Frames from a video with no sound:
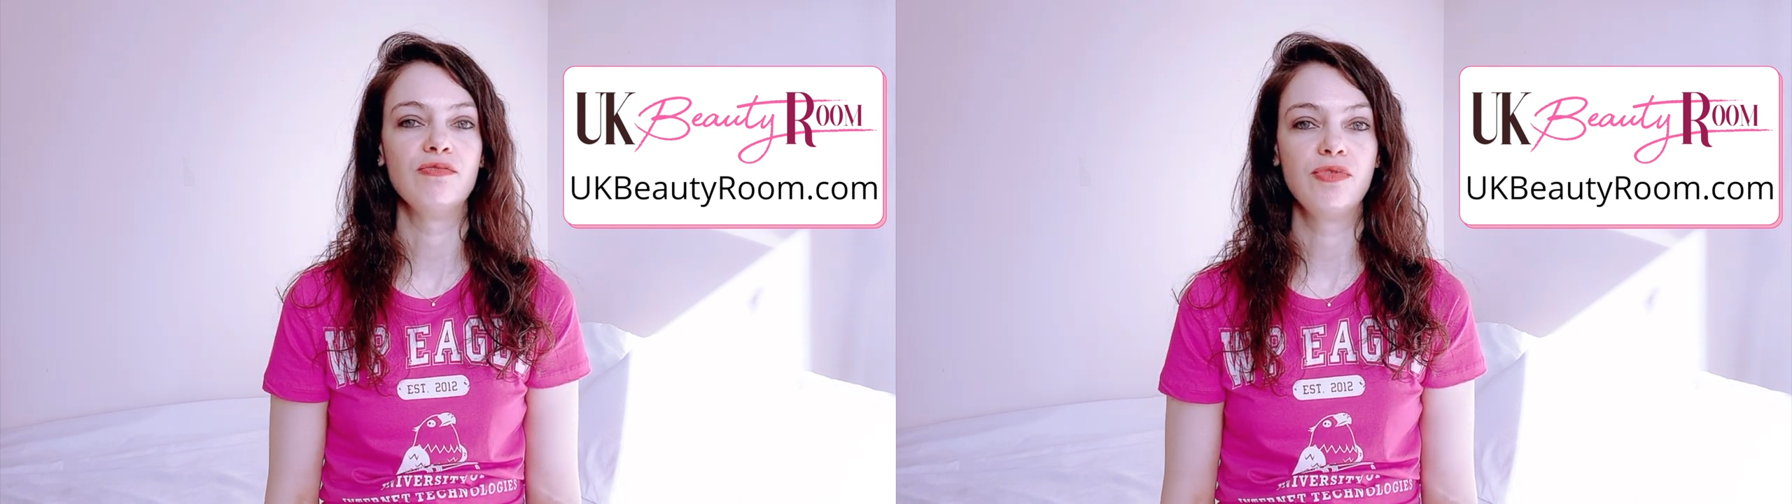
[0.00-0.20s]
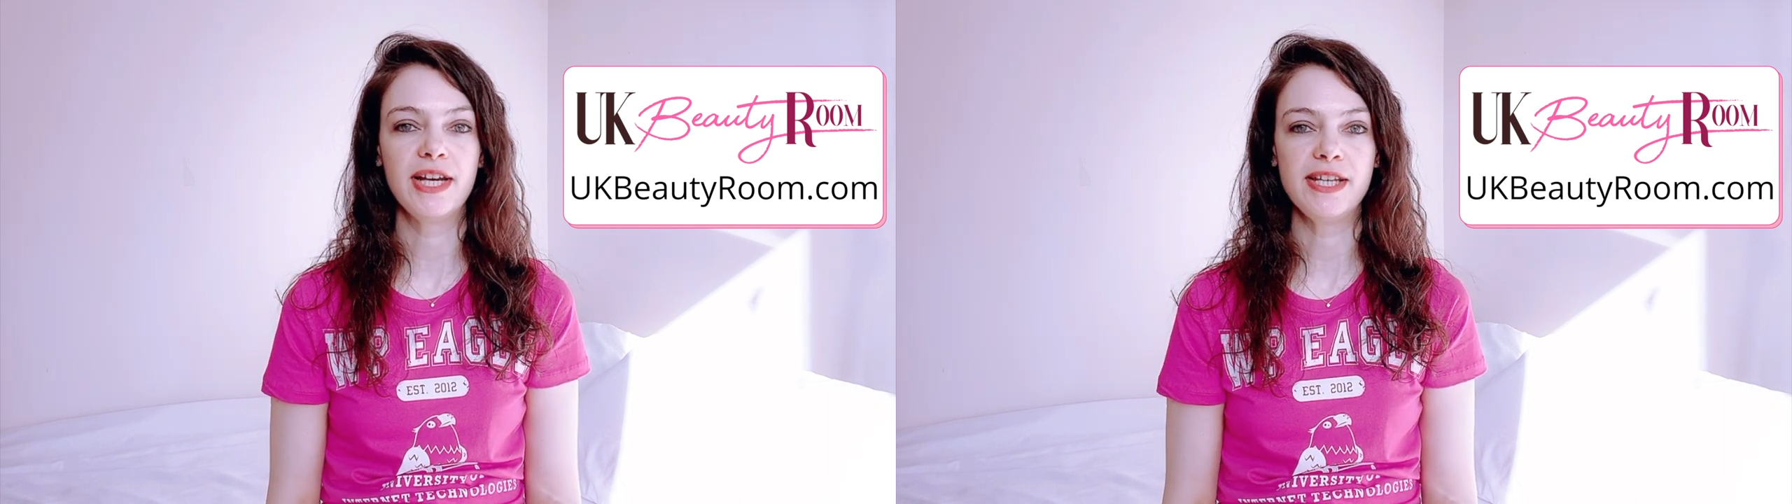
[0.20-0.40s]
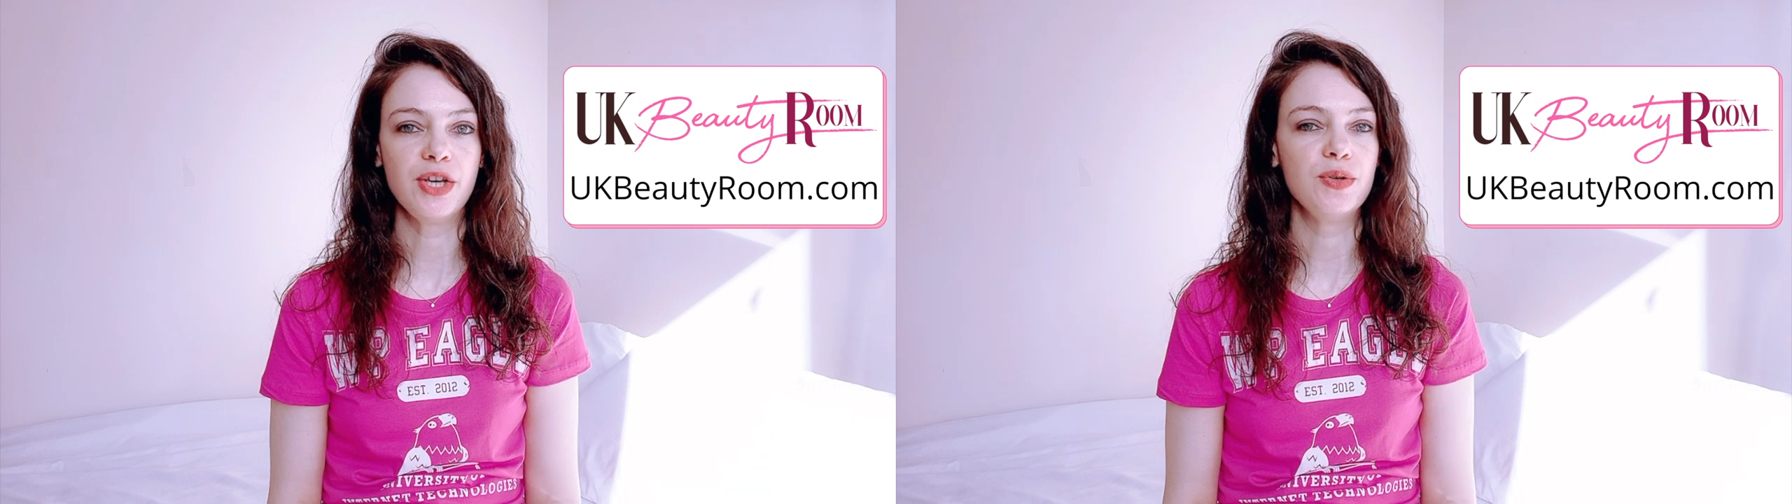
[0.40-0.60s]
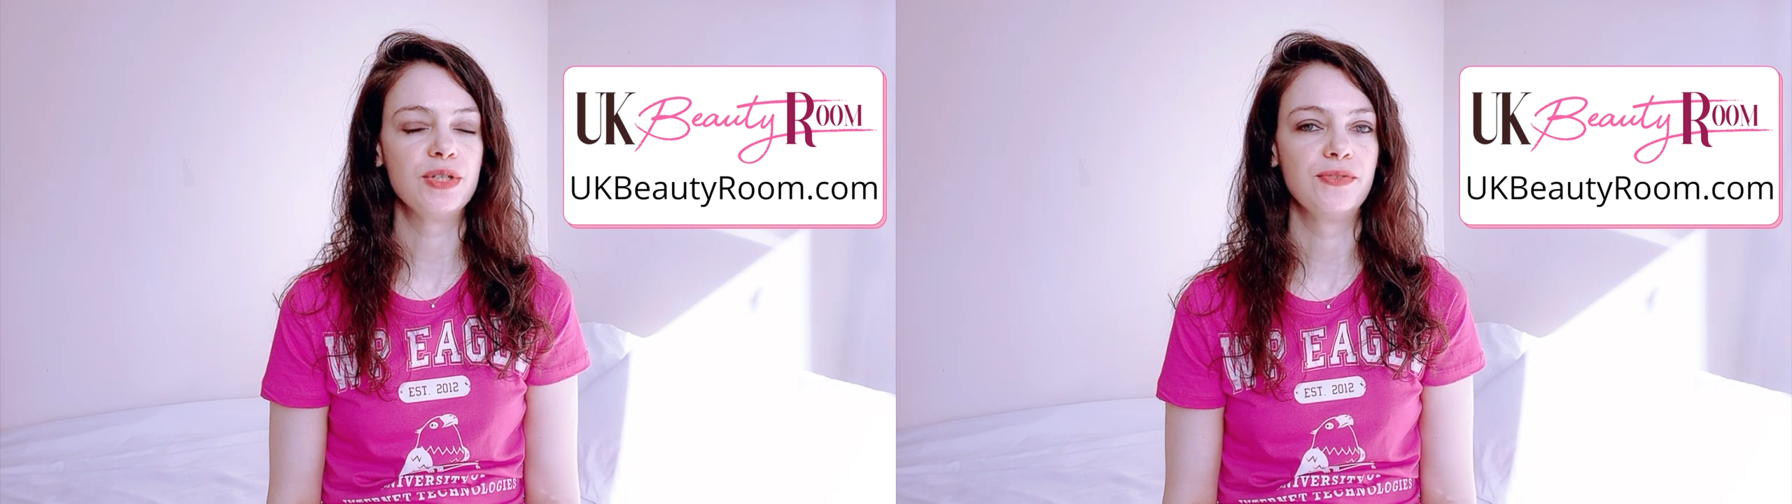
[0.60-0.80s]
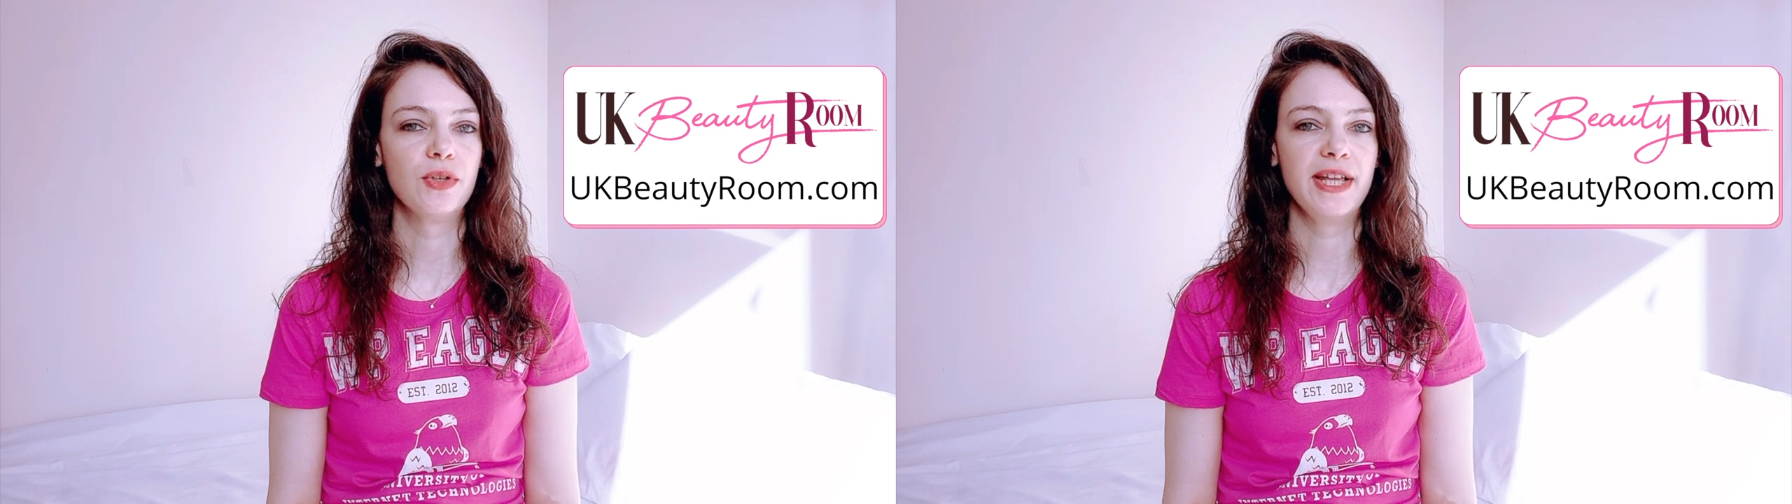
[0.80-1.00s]
really
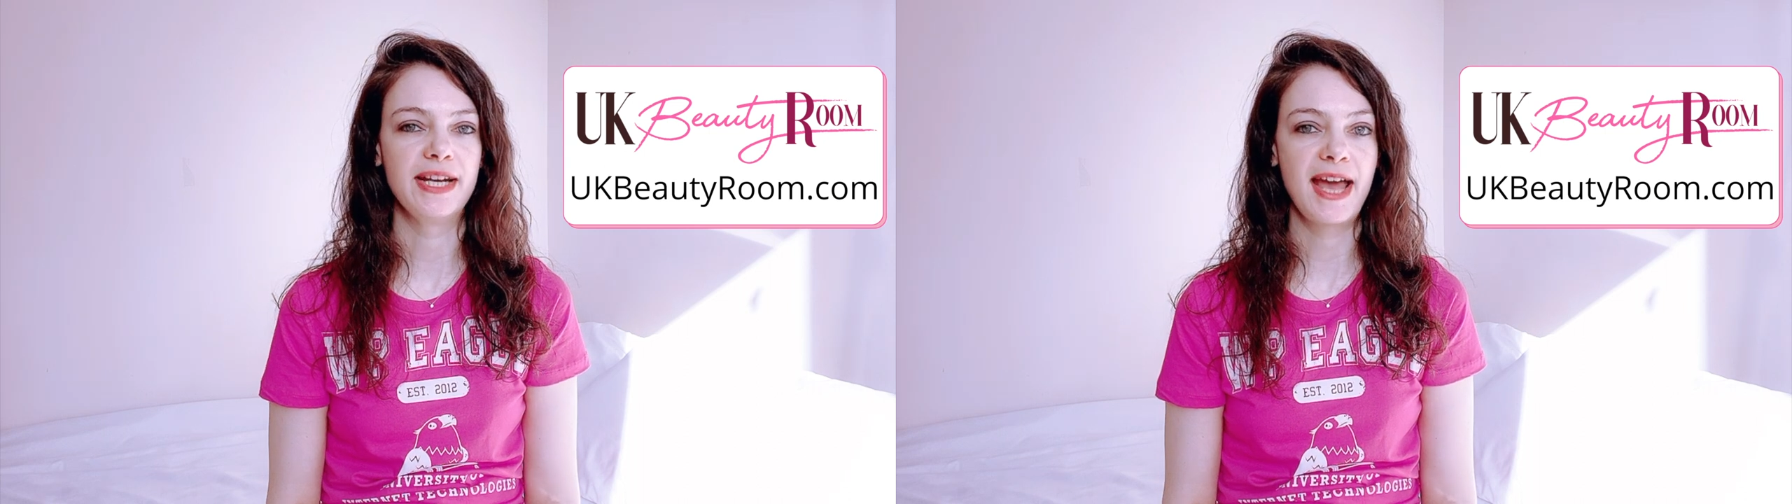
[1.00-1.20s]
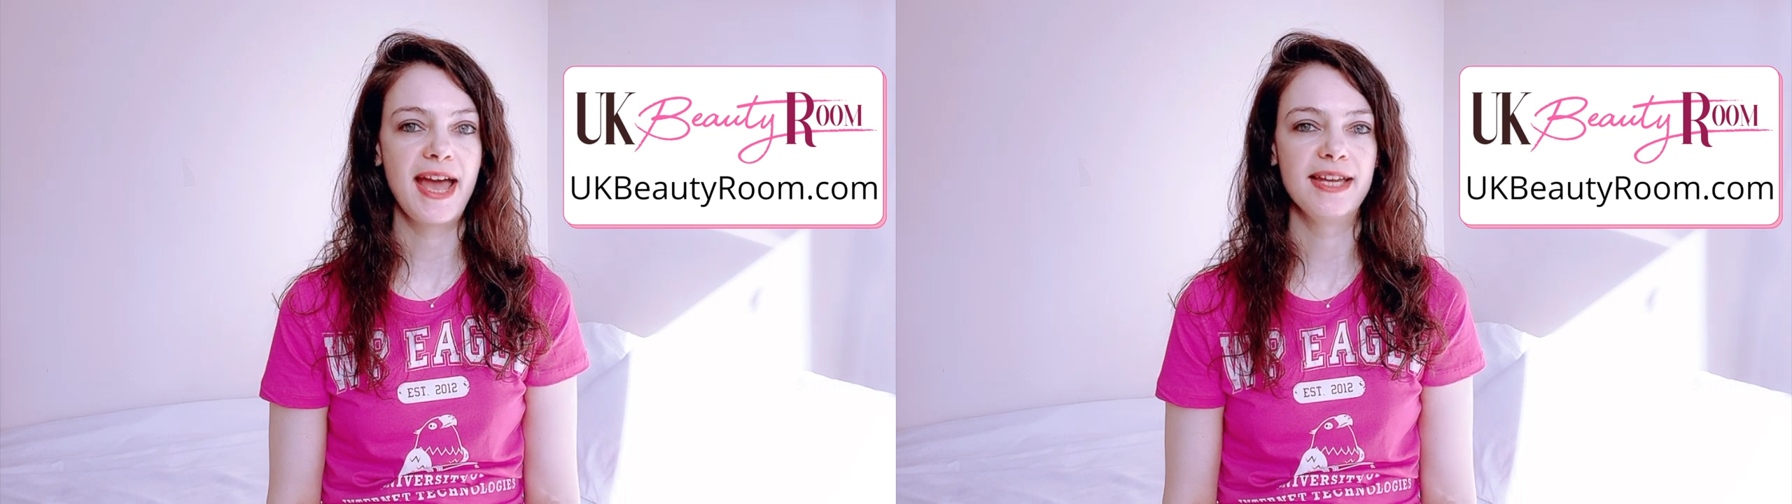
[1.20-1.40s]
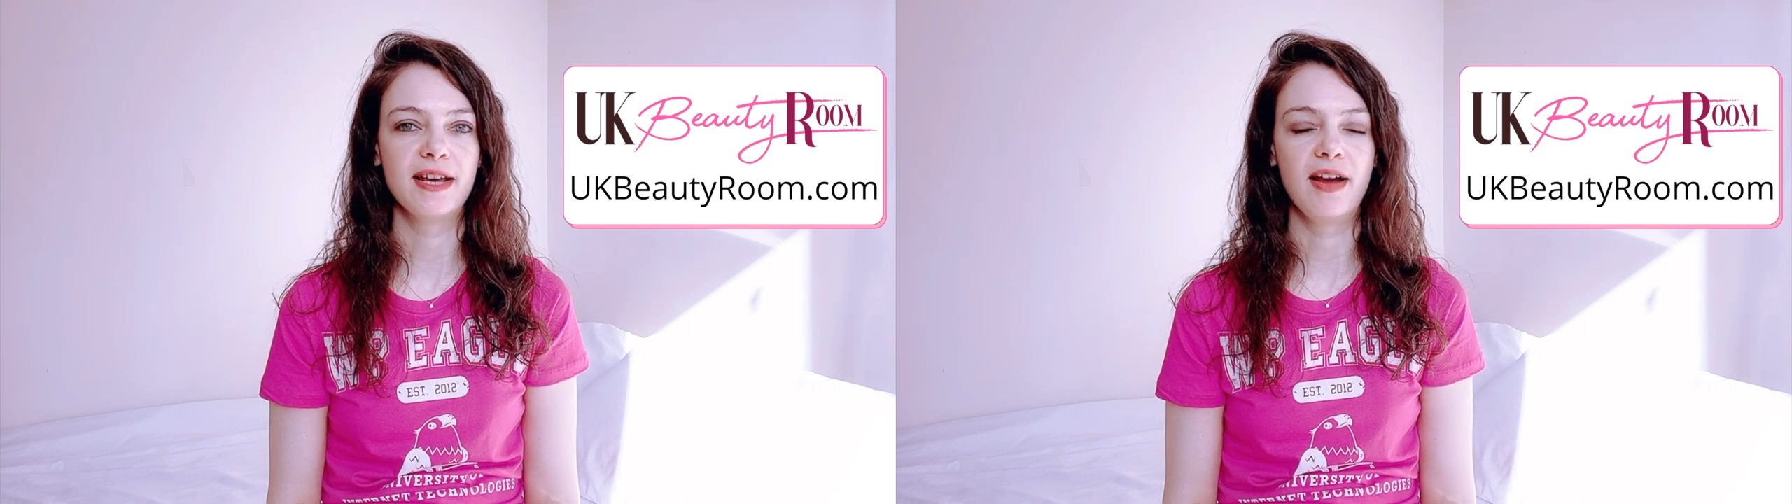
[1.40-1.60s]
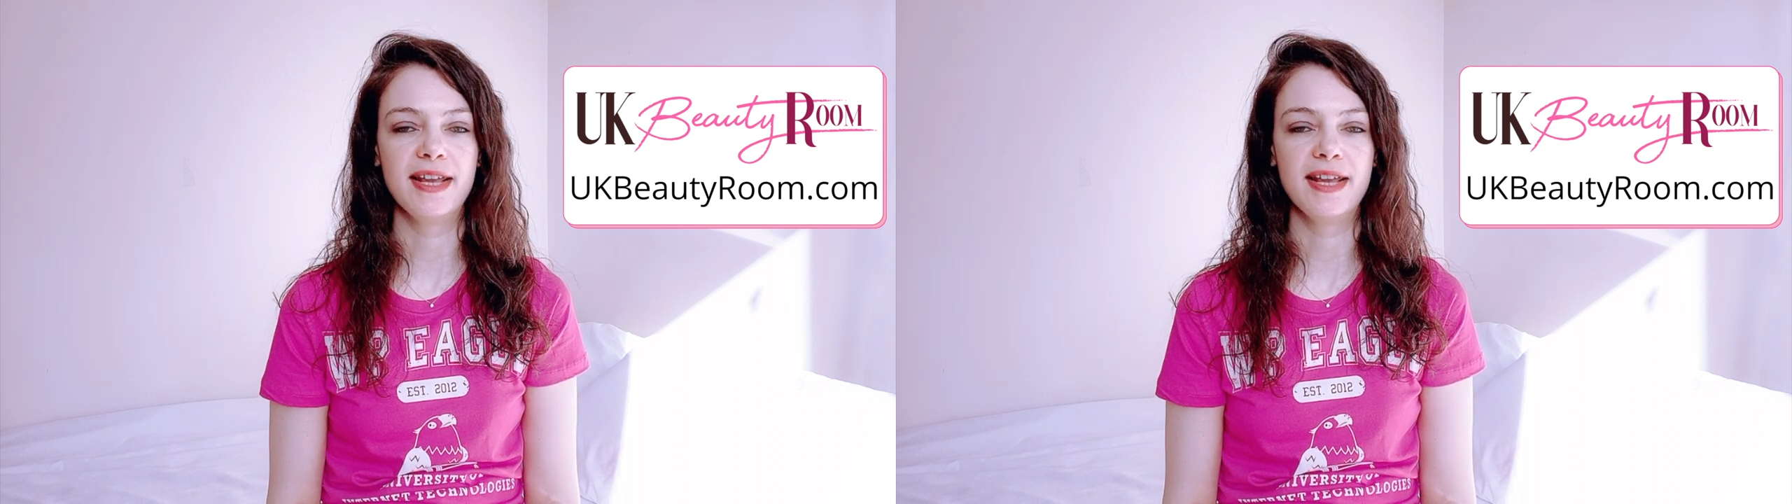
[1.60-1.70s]
useful in hair dye,